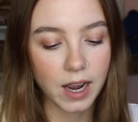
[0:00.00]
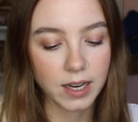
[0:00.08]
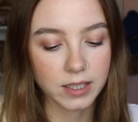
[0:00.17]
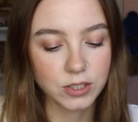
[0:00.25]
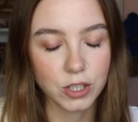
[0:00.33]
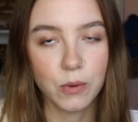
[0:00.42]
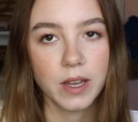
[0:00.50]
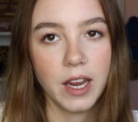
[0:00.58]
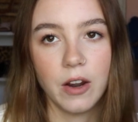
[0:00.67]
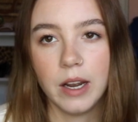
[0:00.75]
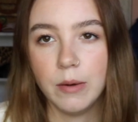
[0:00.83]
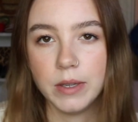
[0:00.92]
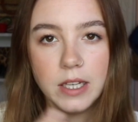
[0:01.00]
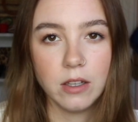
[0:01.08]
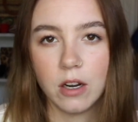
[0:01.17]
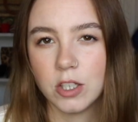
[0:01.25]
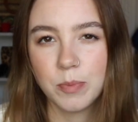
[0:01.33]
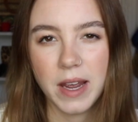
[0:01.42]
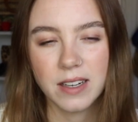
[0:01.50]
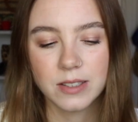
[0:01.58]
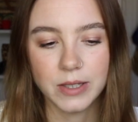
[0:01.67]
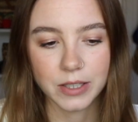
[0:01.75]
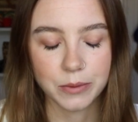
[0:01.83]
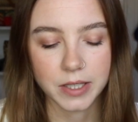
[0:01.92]
I don't carry really large bags,
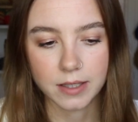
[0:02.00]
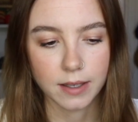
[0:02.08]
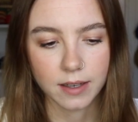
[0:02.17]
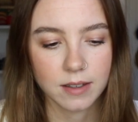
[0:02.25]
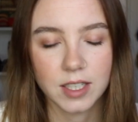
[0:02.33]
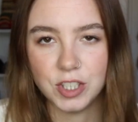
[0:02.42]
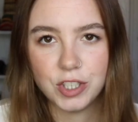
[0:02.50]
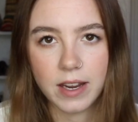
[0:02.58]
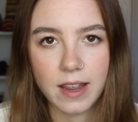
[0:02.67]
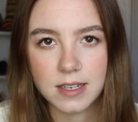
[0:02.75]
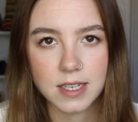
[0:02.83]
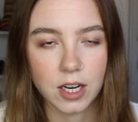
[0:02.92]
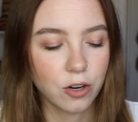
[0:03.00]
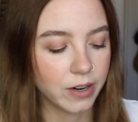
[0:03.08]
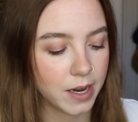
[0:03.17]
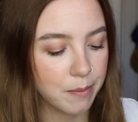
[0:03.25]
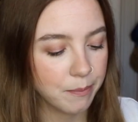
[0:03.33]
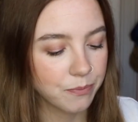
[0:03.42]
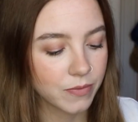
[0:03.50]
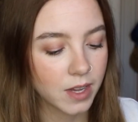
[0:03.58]
so I don't need like a gigantic cream.